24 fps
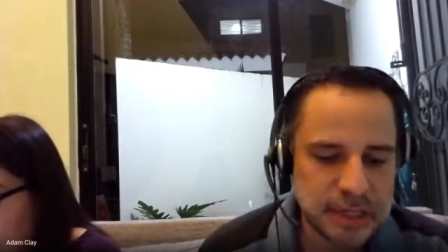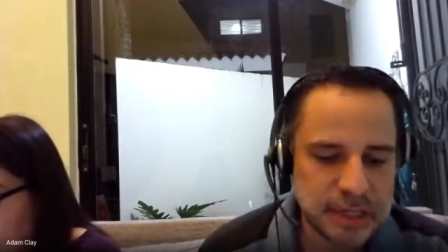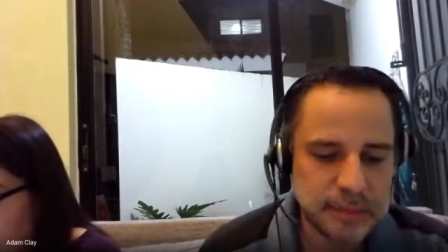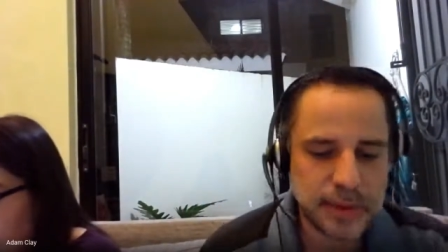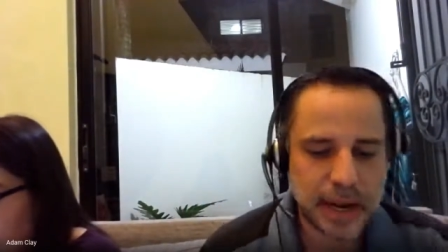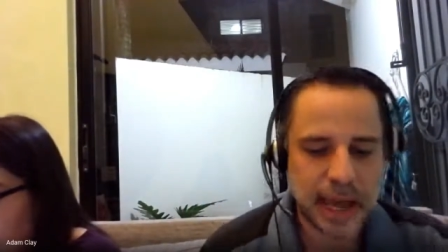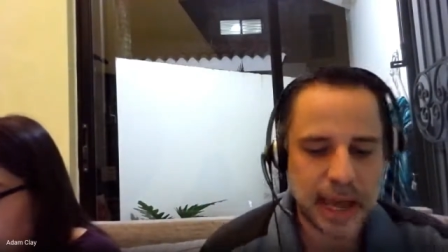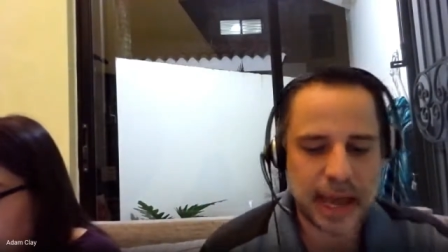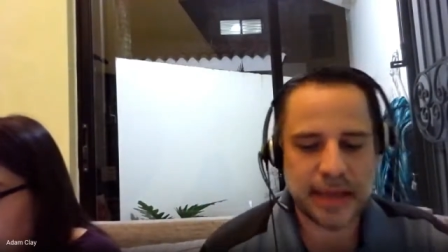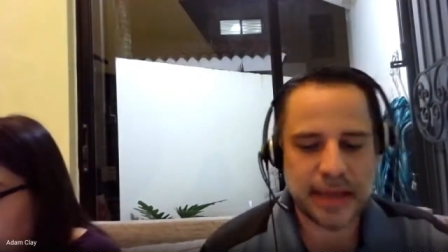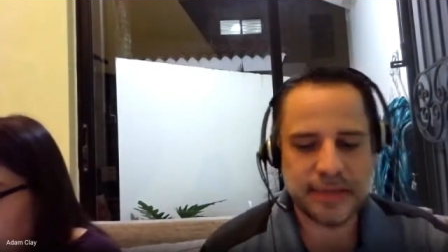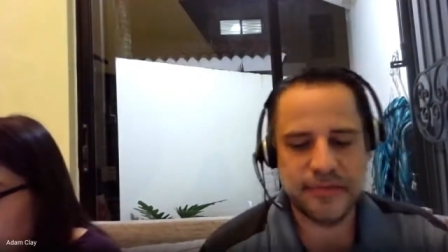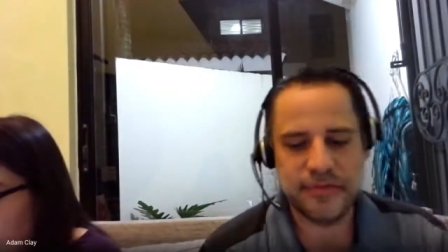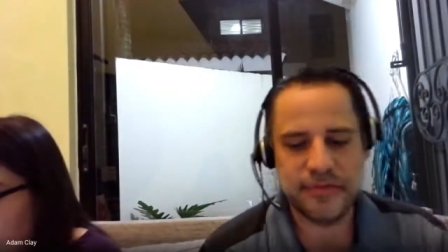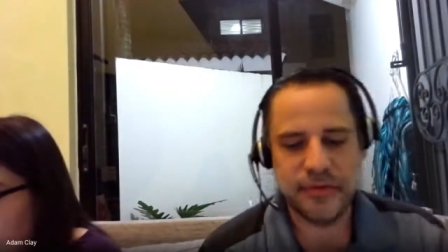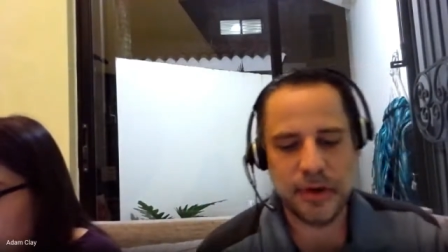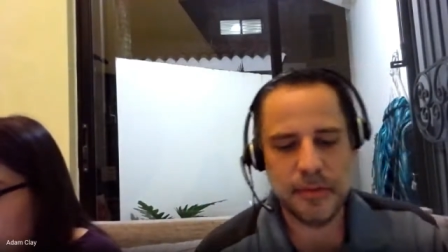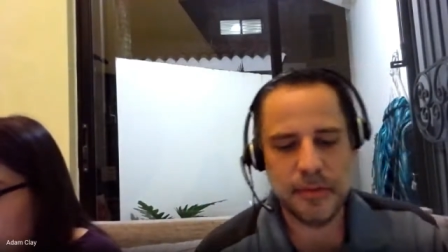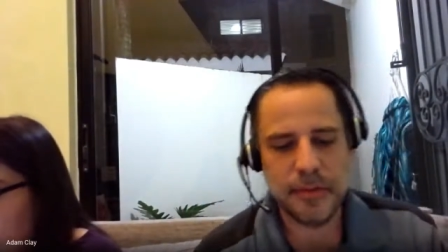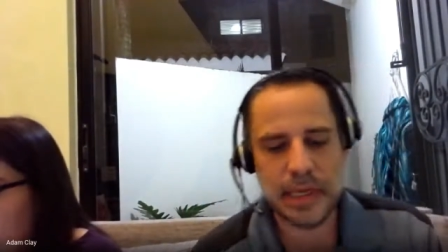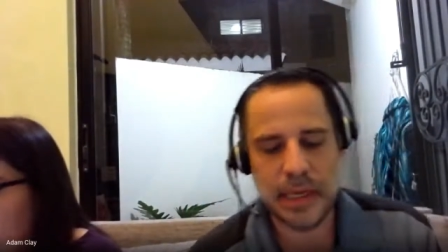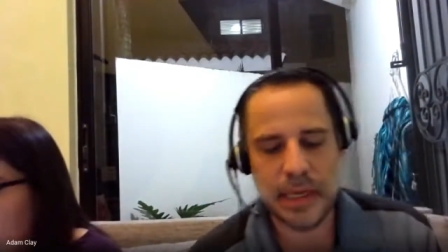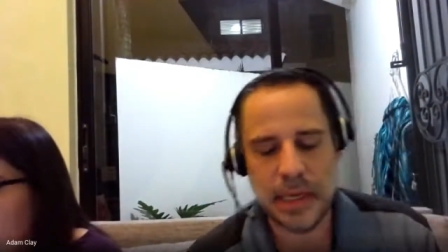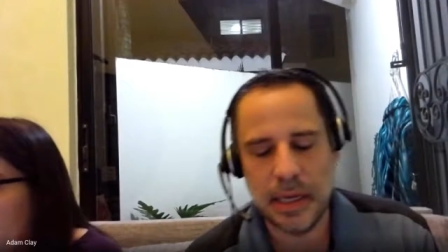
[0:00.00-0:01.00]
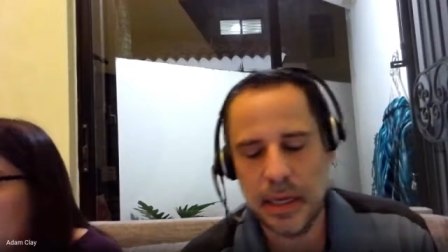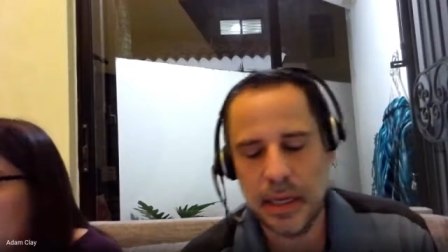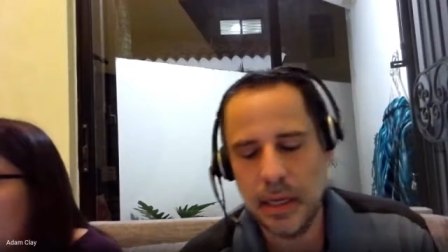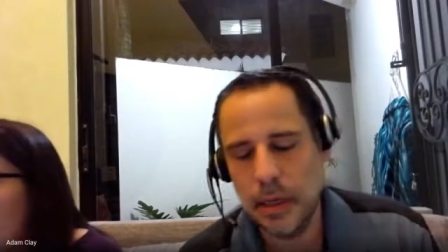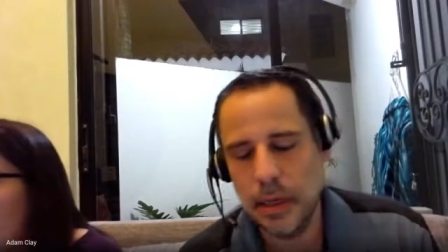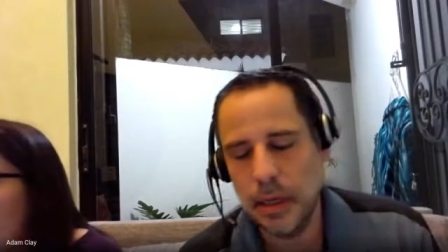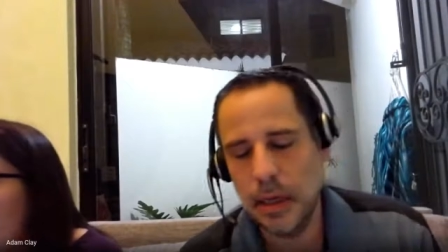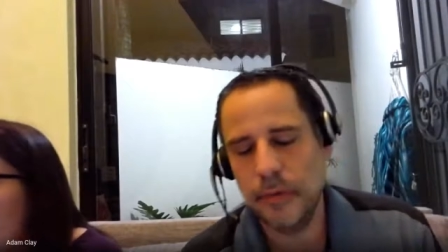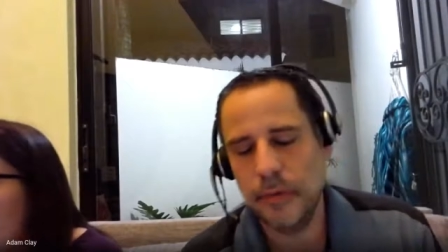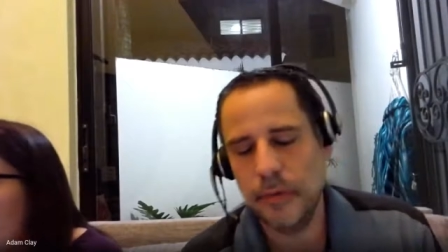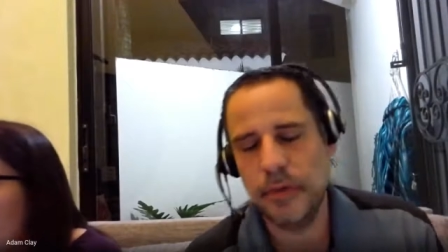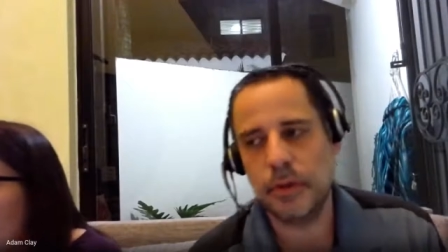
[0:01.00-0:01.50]
but at the very beginning
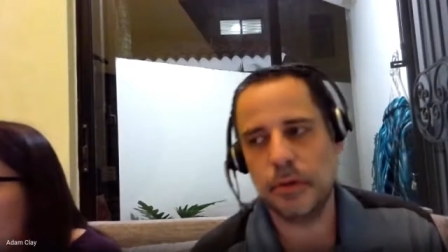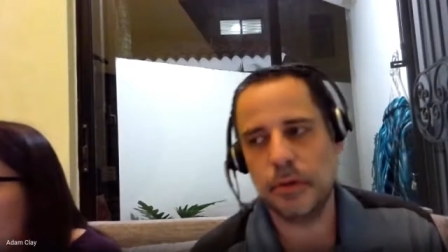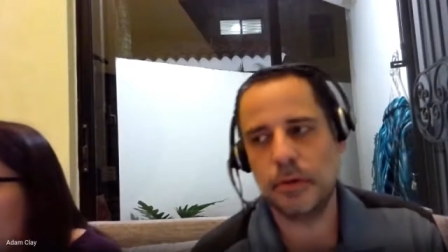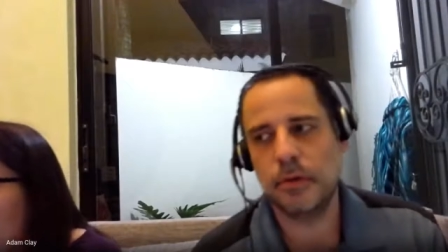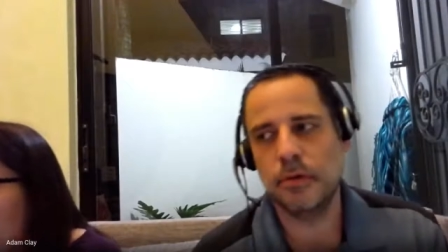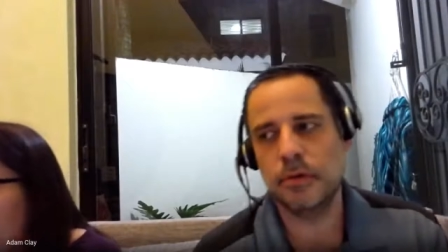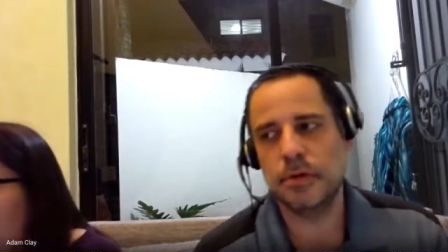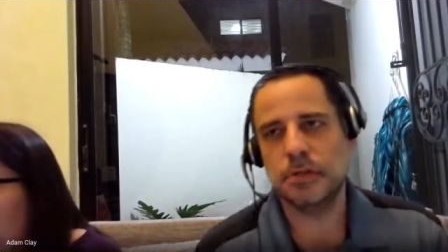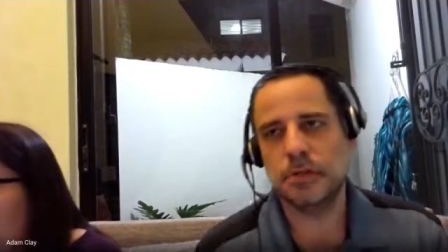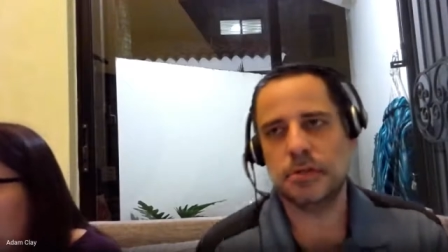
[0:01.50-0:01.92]
of the school year,